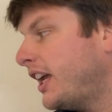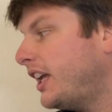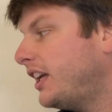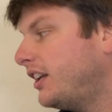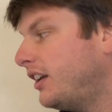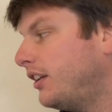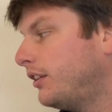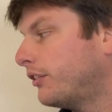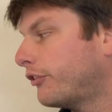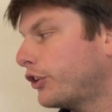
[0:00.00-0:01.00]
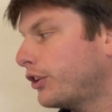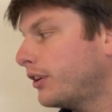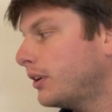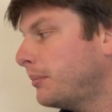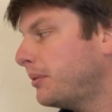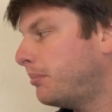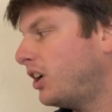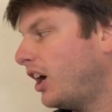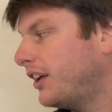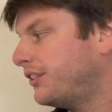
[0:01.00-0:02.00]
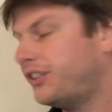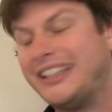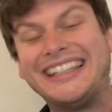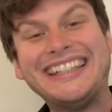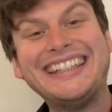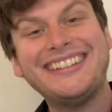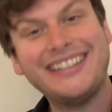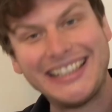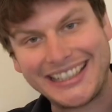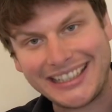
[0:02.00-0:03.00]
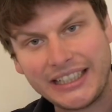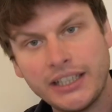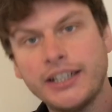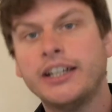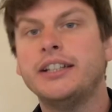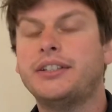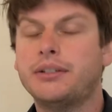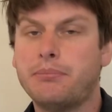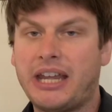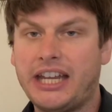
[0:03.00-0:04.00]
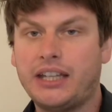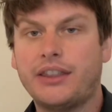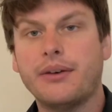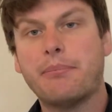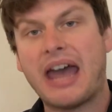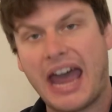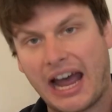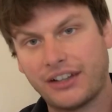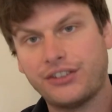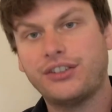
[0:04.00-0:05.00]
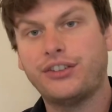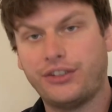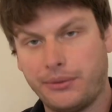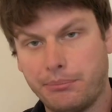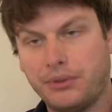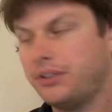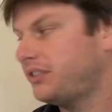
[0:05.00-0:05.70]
it is verb plus ed to make the past simple